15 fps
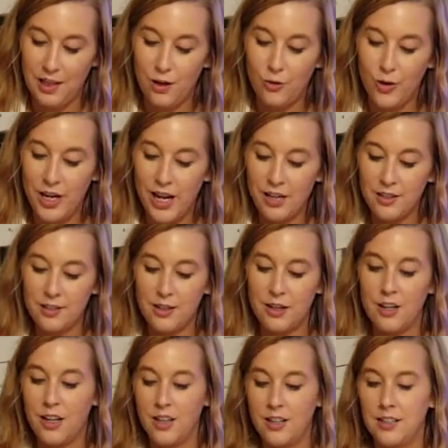We kind of
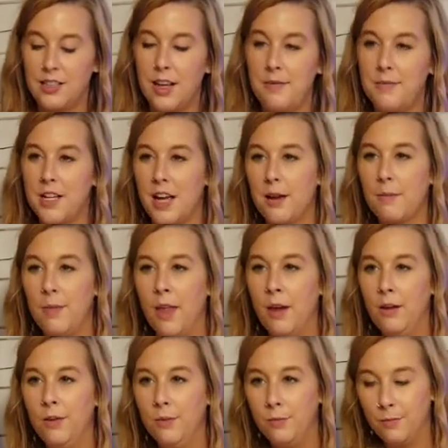started at the same time,
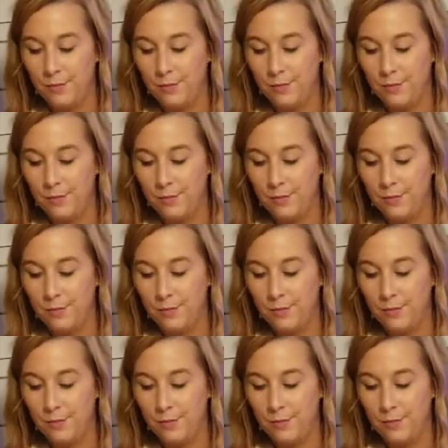though.